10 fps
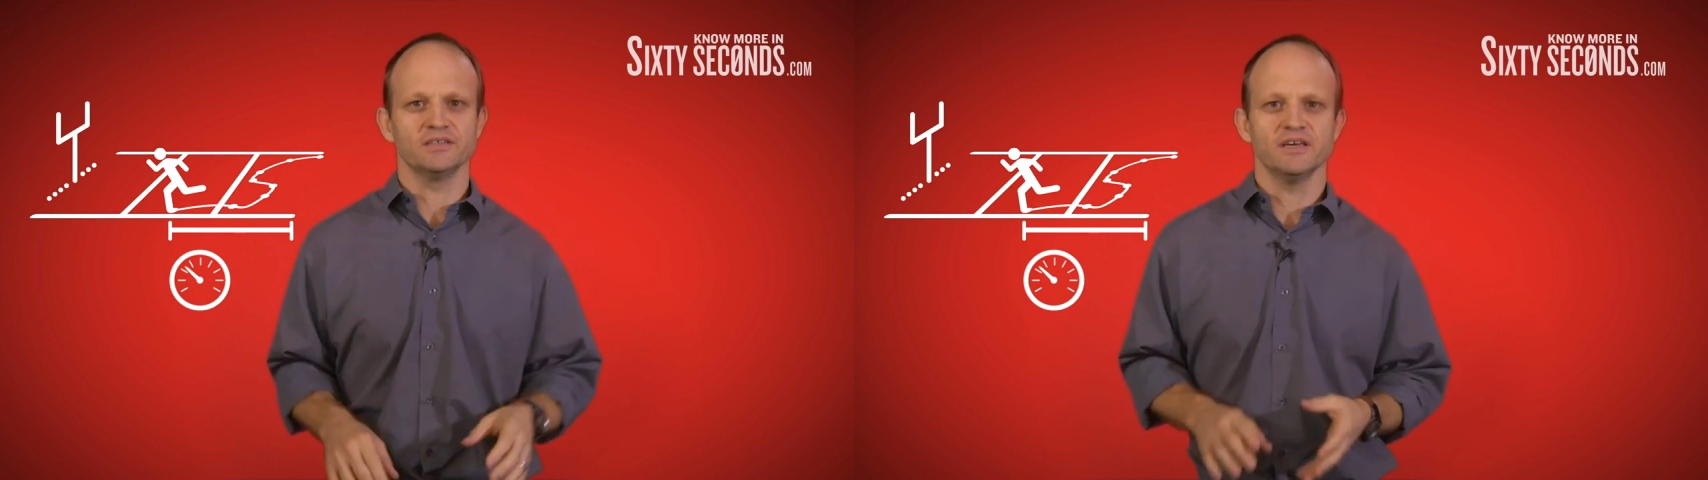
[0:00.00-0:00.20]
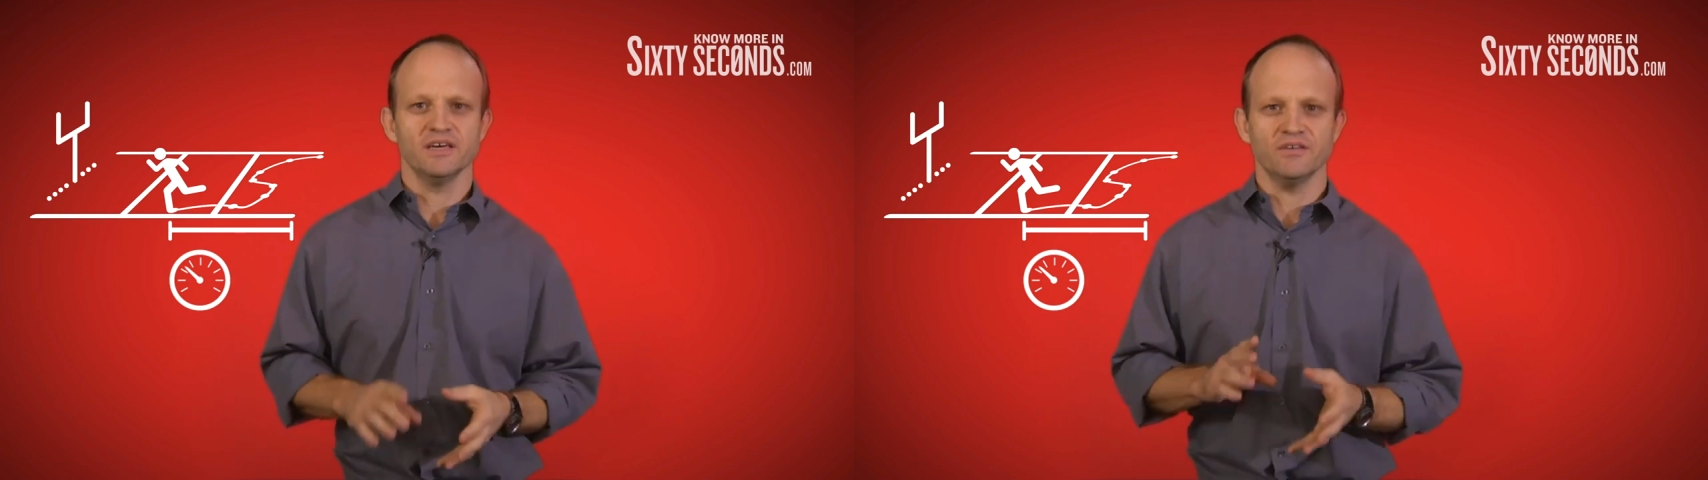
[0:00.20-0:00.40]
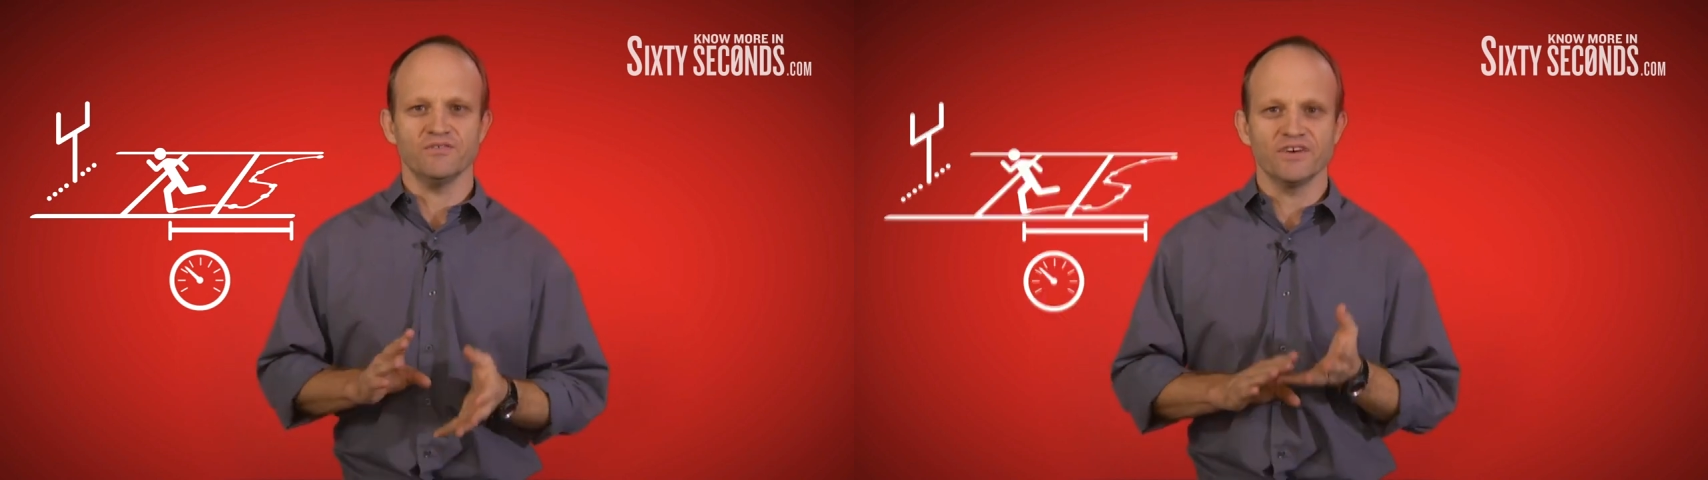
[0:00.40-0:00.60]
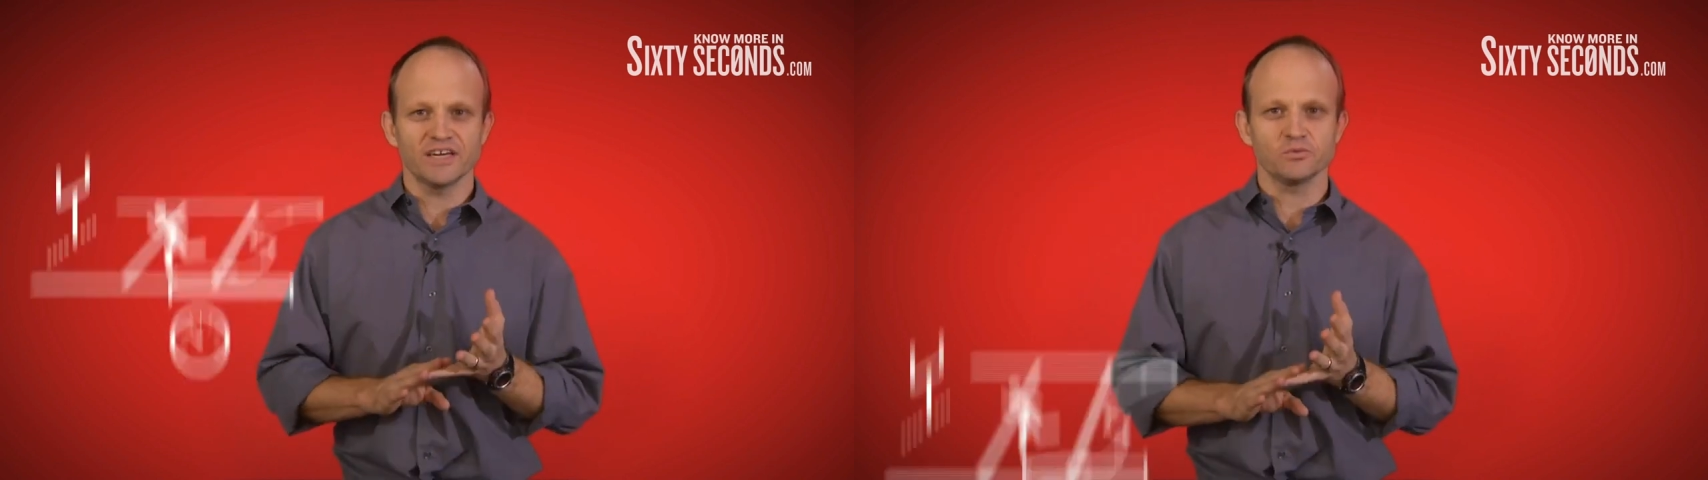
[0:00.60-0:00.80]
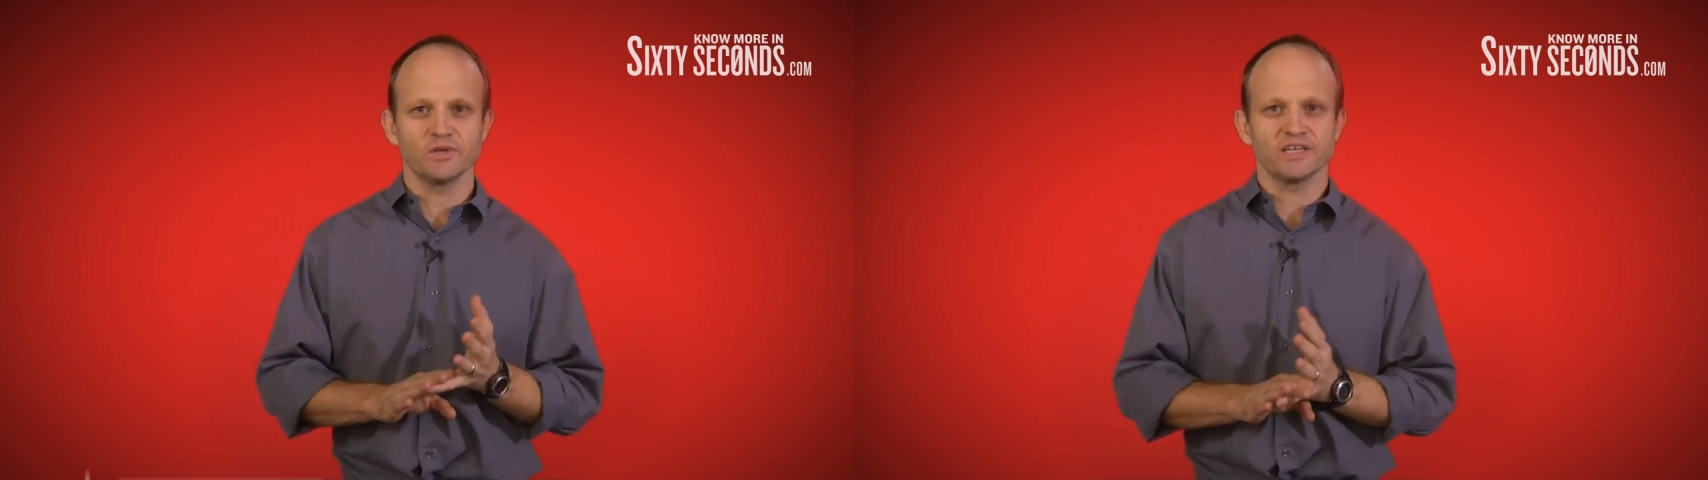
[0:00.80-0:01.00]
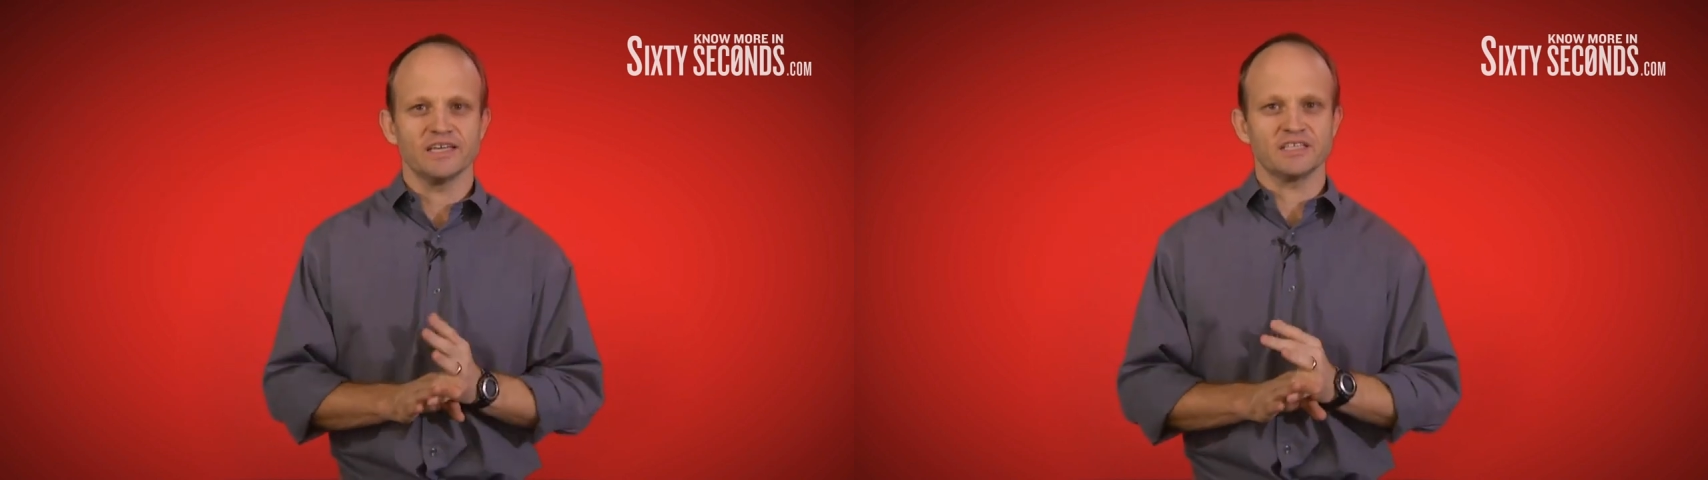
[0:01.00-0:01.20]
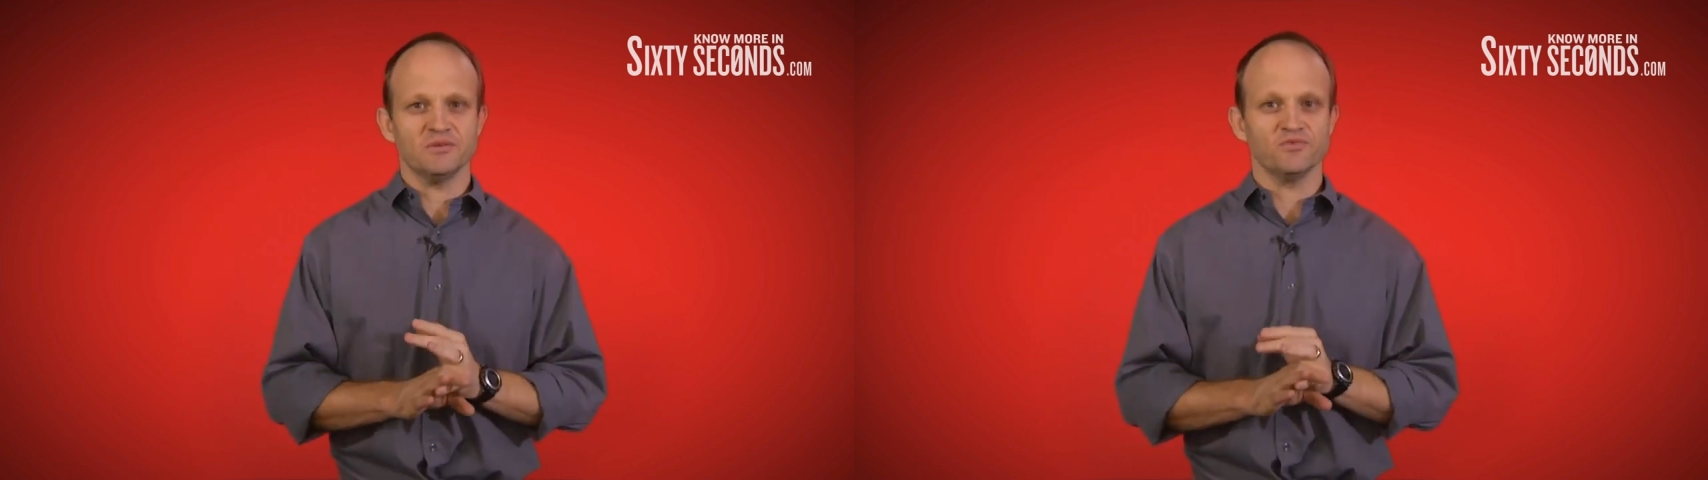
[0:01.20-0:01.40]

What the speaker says: In fact, we collect